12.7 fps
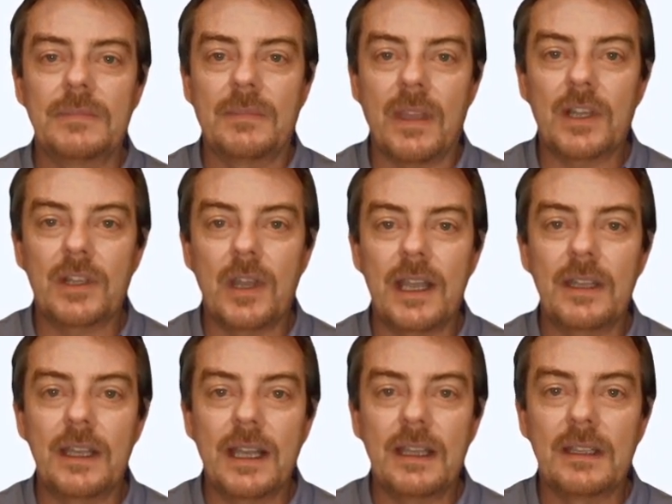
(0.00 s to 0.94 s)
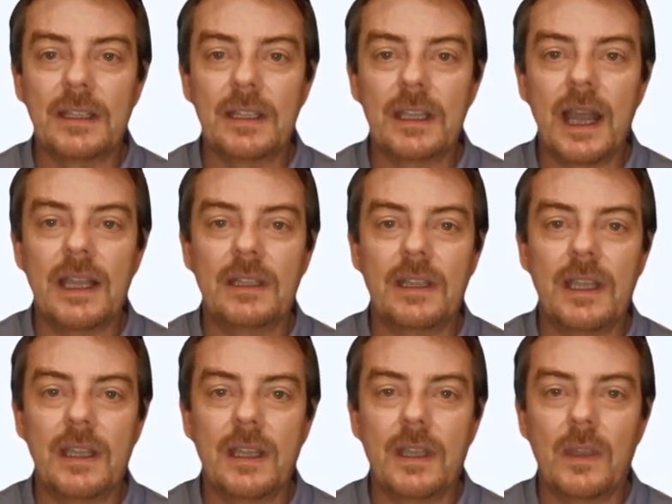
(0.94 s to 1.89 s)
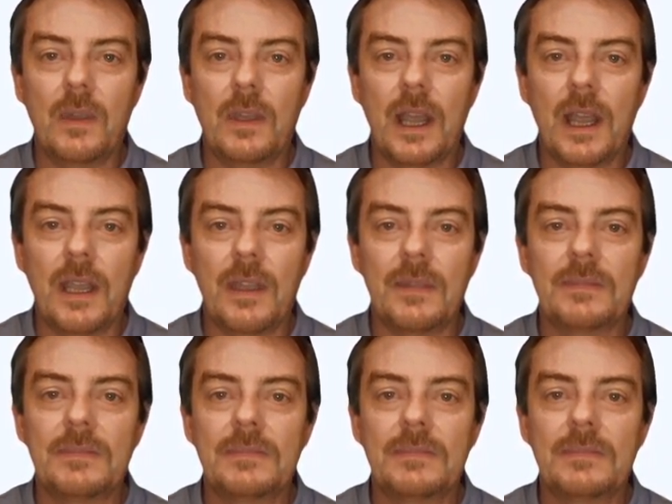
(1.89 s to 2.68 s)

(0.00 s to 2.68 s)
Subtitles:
much like the liters of gasoline in your car.